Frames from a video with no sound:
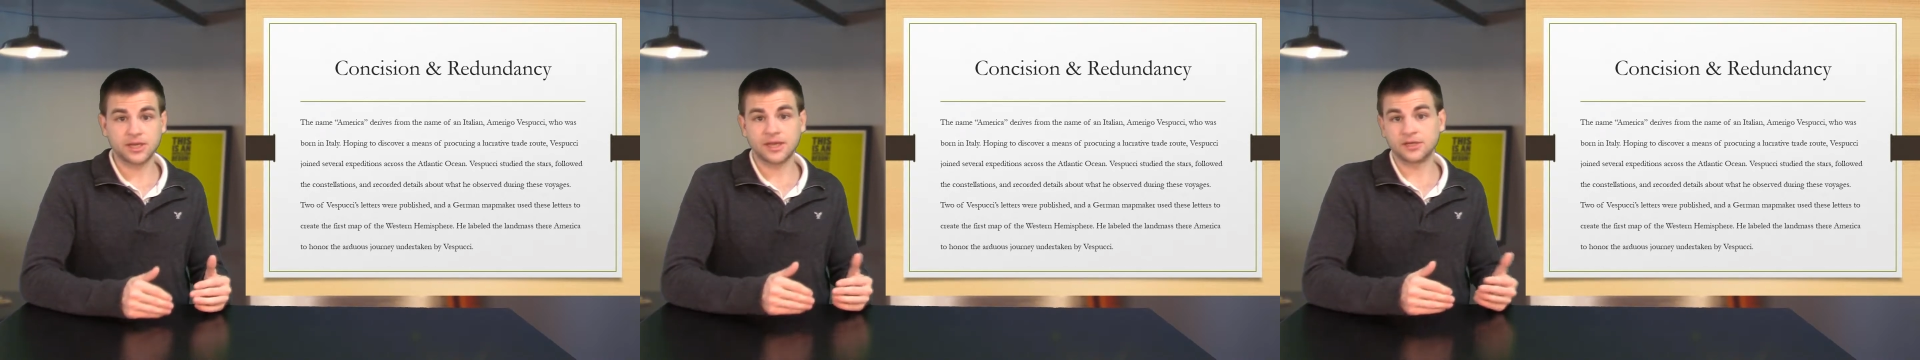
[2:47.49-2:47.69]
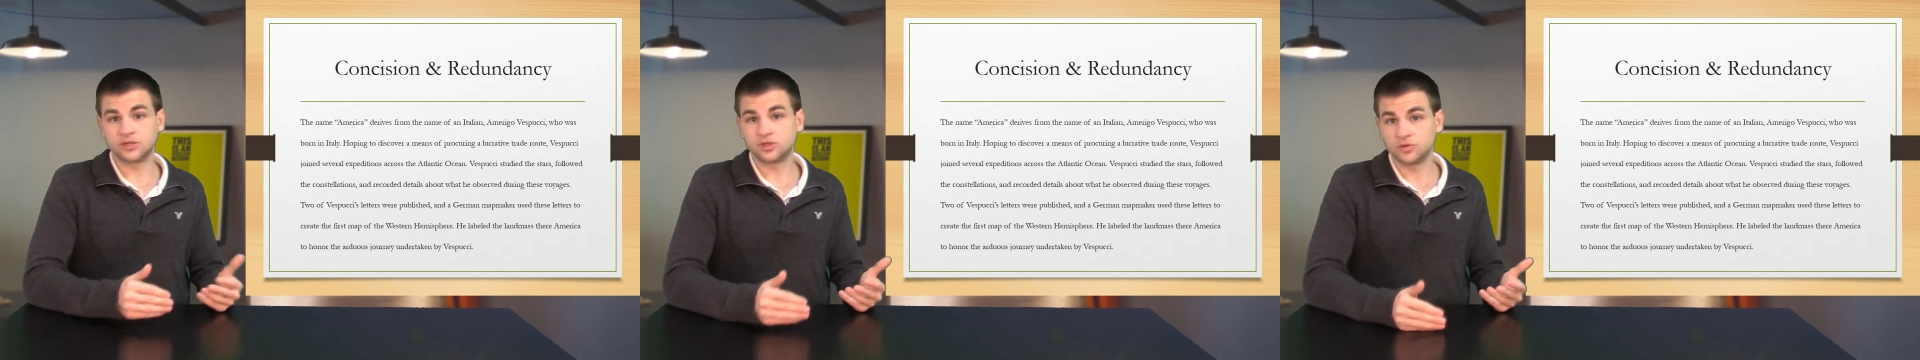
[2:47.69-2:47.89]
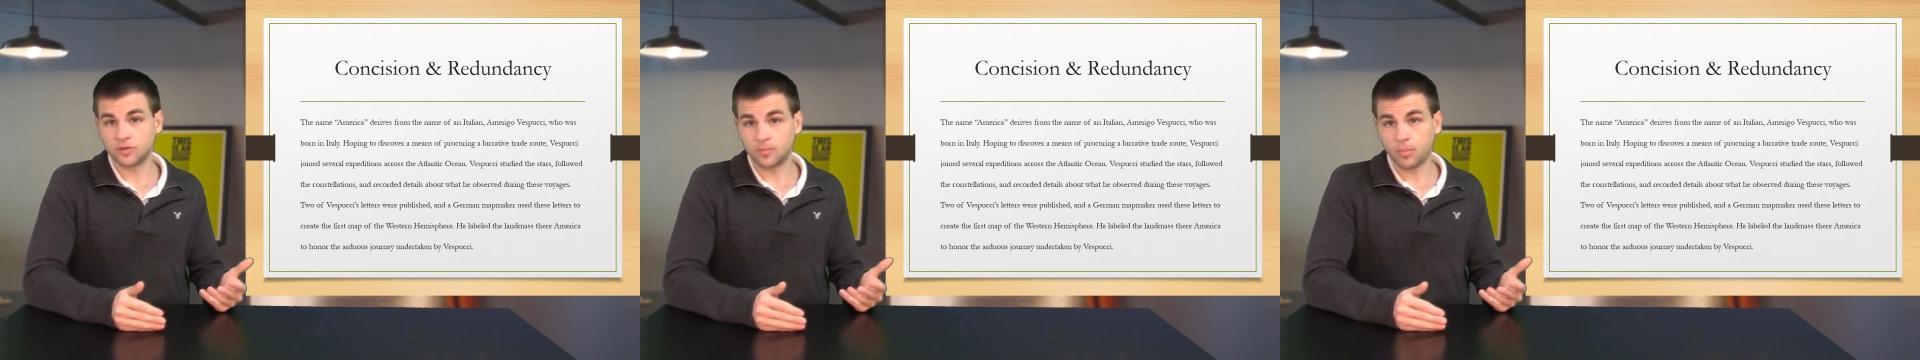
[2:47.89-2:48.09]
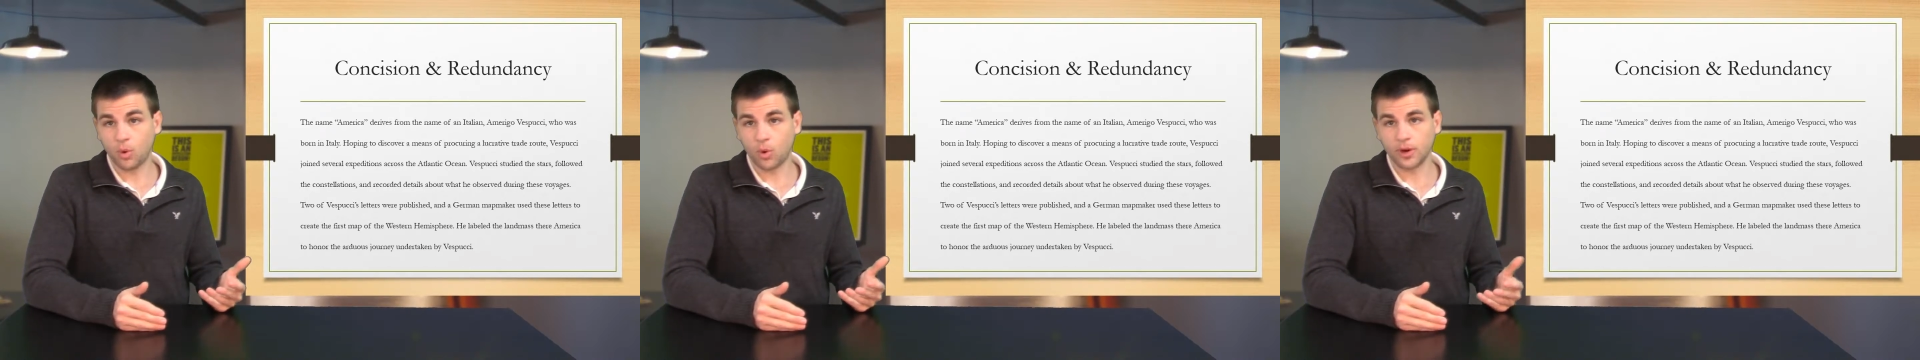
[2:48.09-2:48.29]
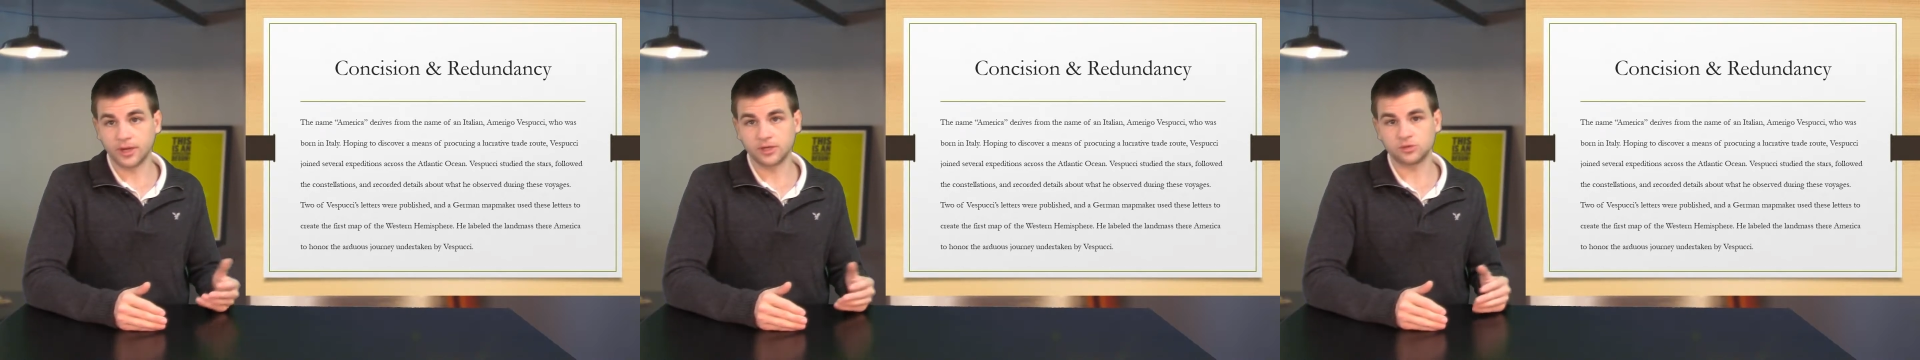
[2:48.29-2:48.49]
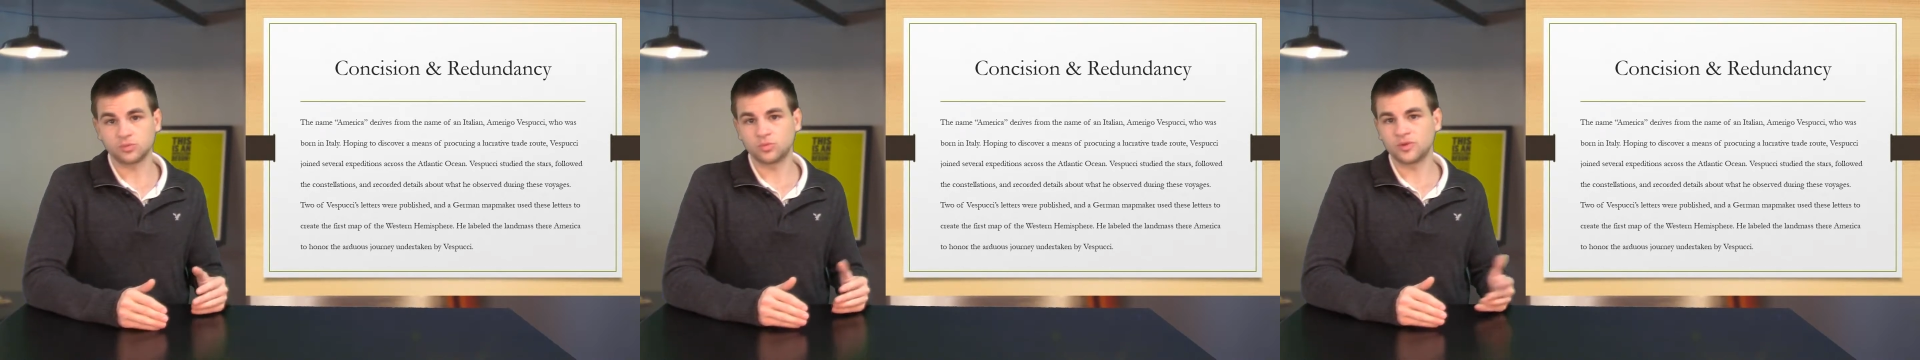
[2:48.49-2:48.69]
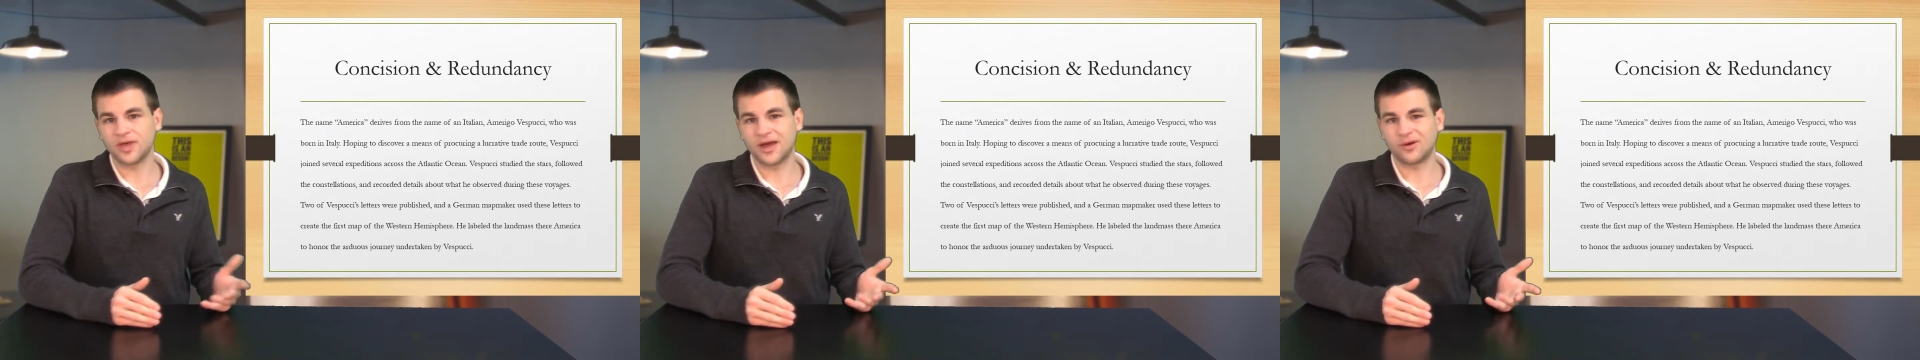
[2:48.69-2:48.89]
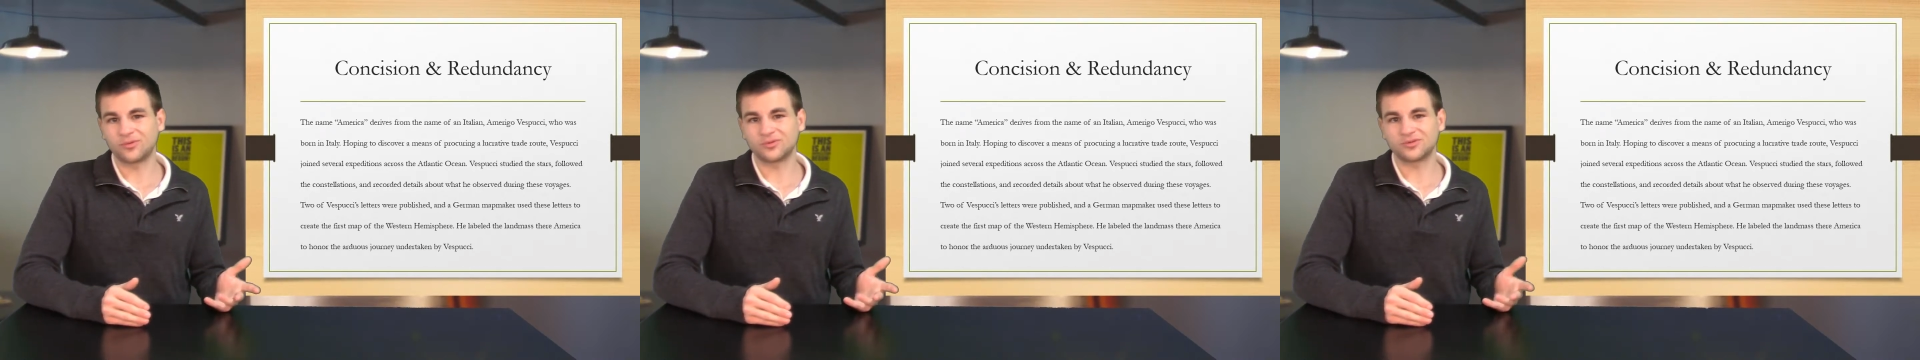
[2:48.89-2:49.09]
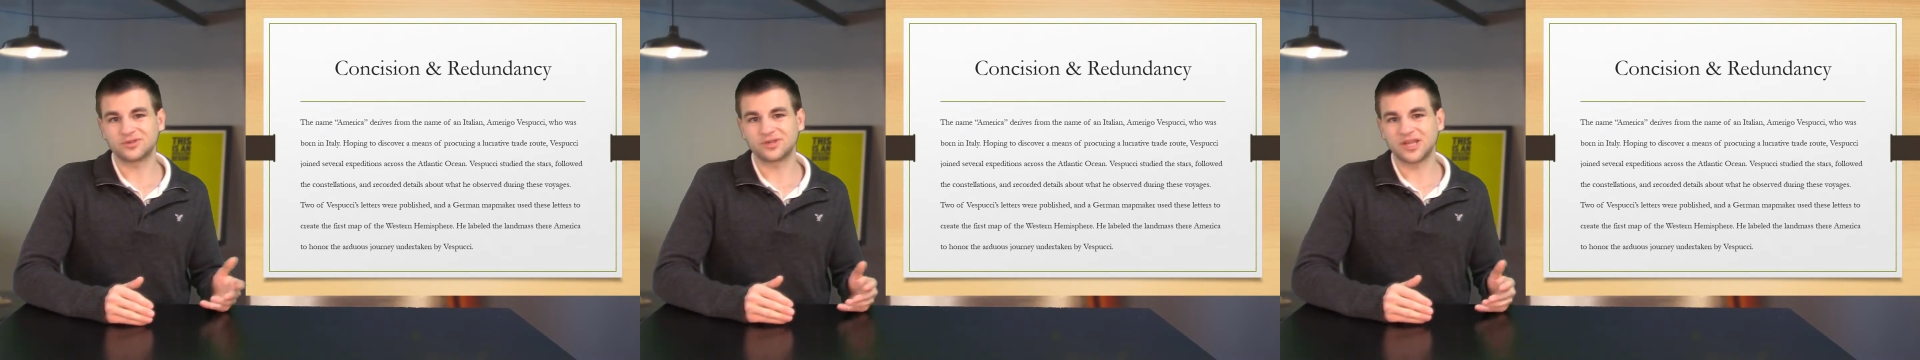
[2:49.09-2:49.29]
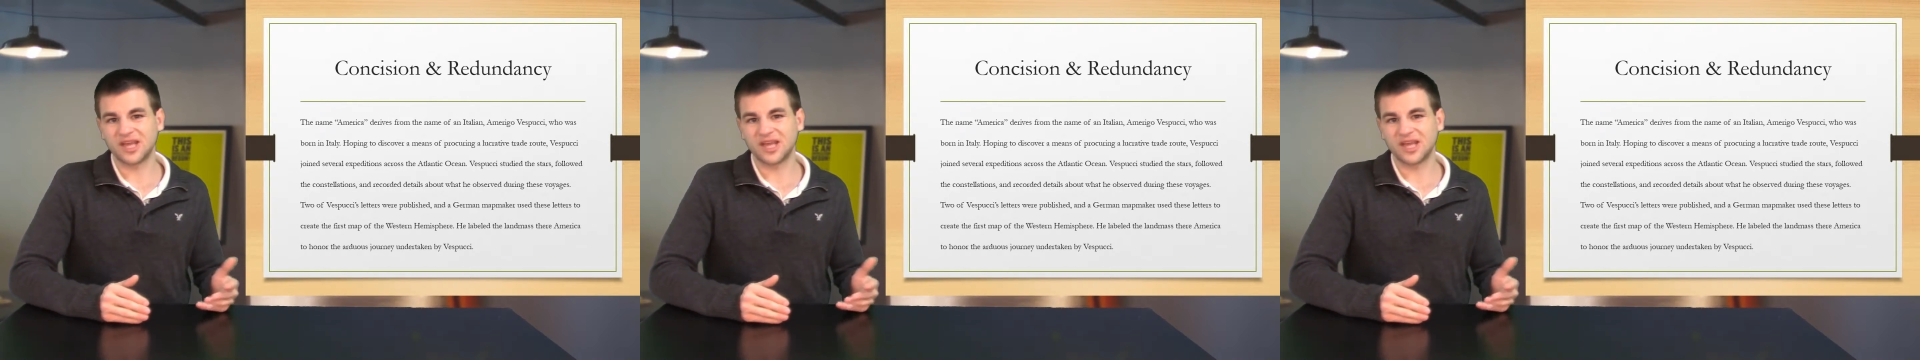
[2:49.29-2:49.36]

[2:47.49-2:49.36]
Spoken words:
and to the point without